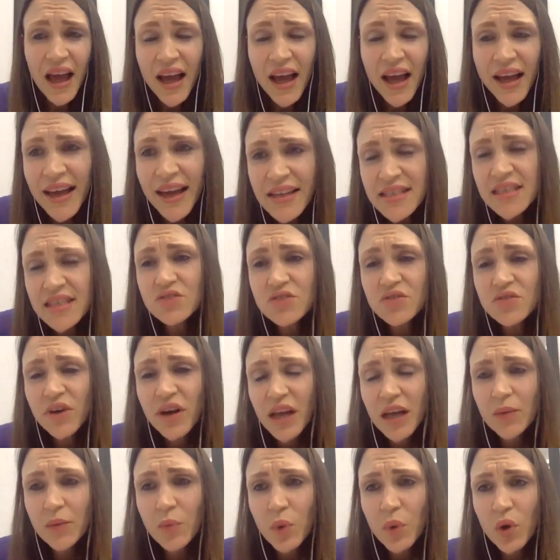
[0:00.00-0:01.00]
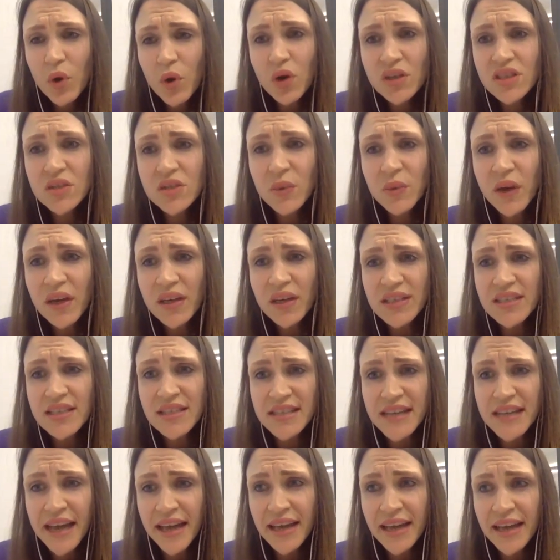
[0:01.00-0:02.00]
I guess it's really important to
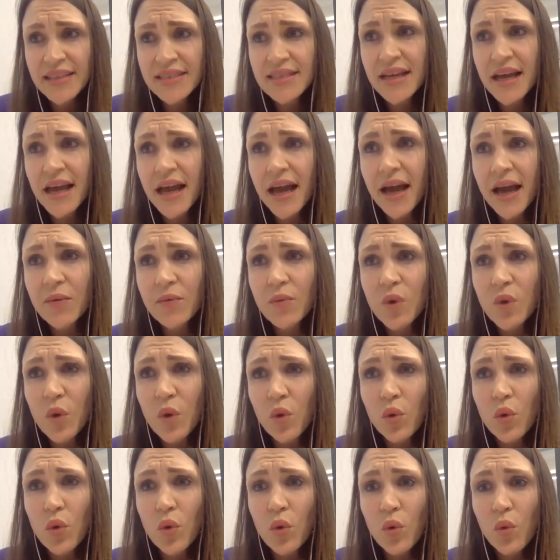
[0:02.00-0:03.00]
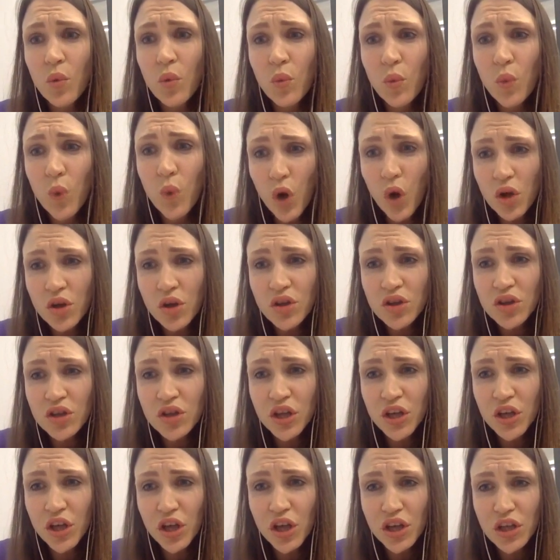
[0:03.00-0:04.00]
understand what
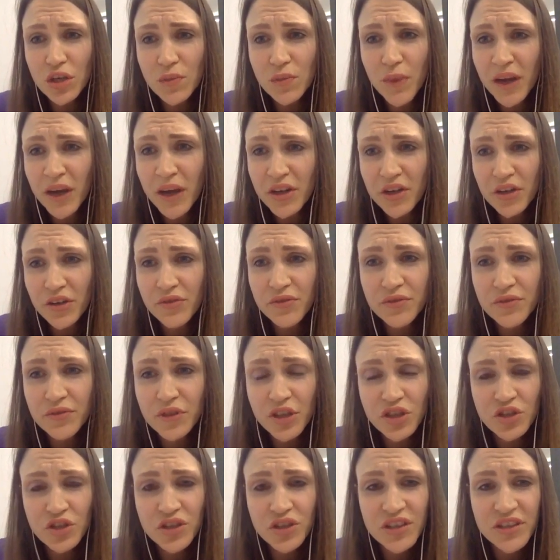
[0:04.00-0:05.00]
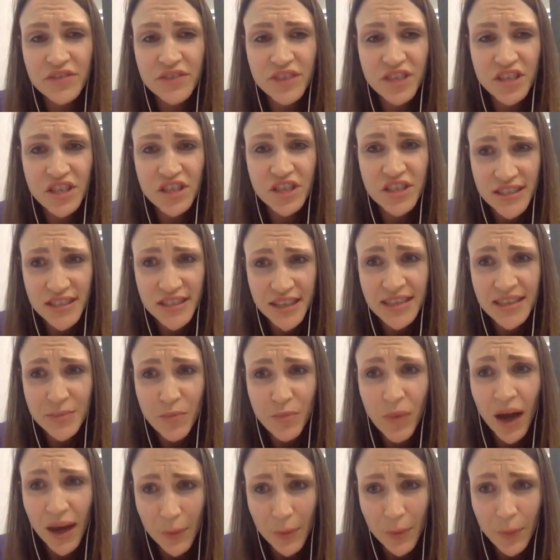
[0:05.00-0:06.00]
the micronutrient deficiencies
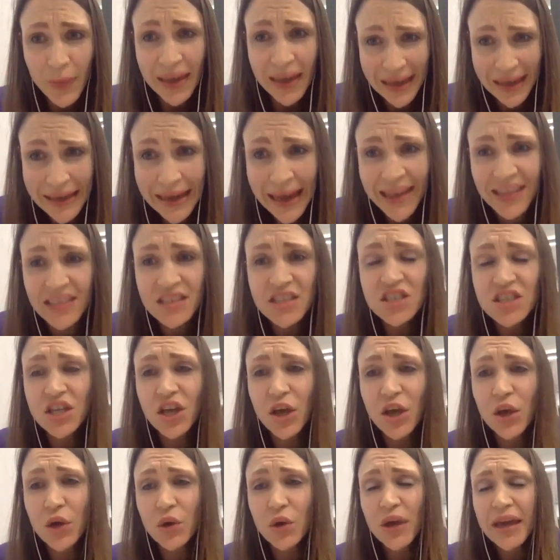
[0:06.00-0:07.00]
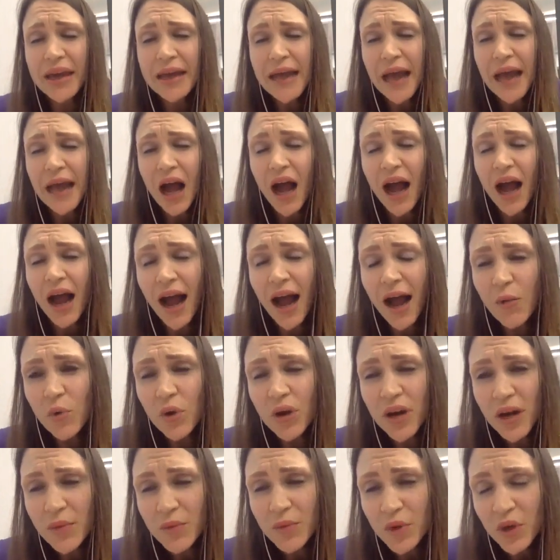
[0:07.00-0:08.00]
might be. And so
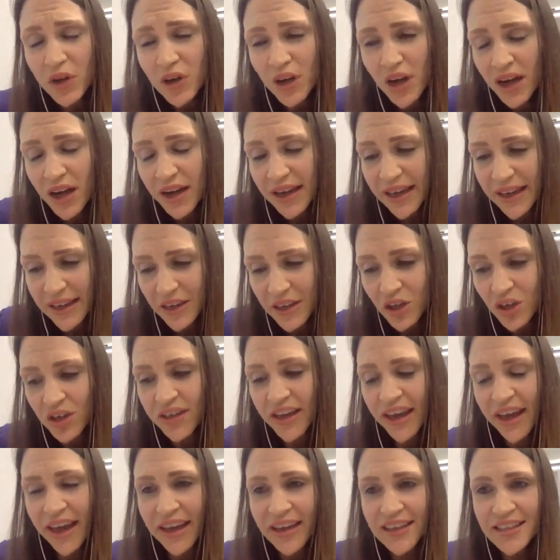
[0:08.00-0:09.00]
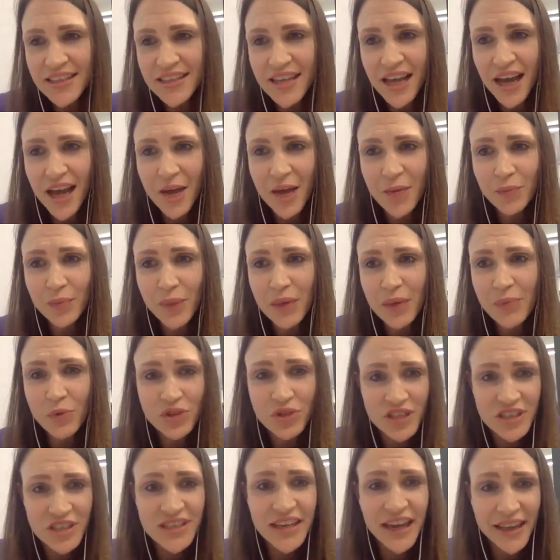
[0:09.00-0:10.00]
what I'm not keen on is people
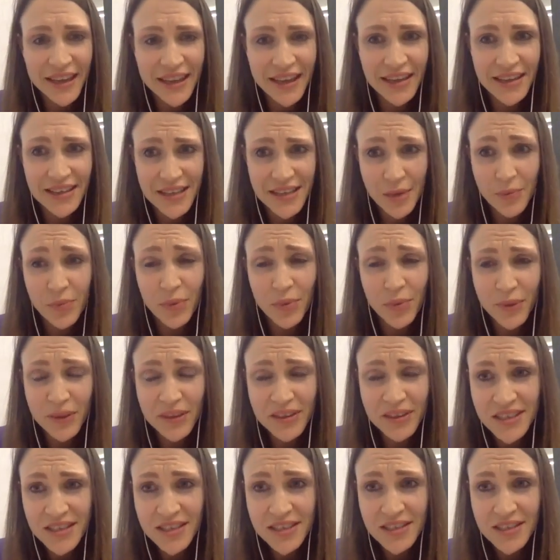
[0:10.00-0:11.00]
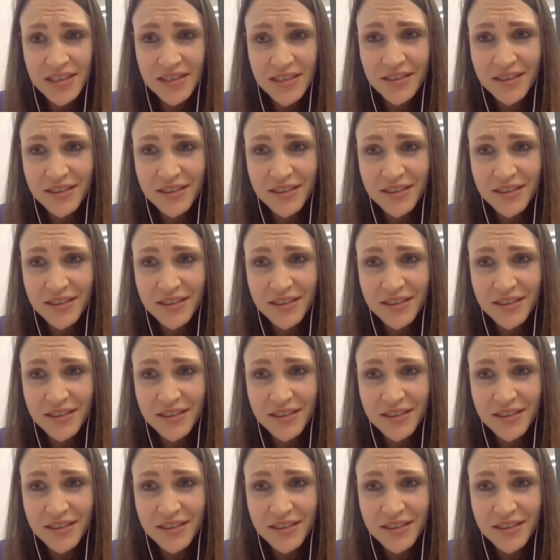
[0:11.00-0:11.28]
just taking supplements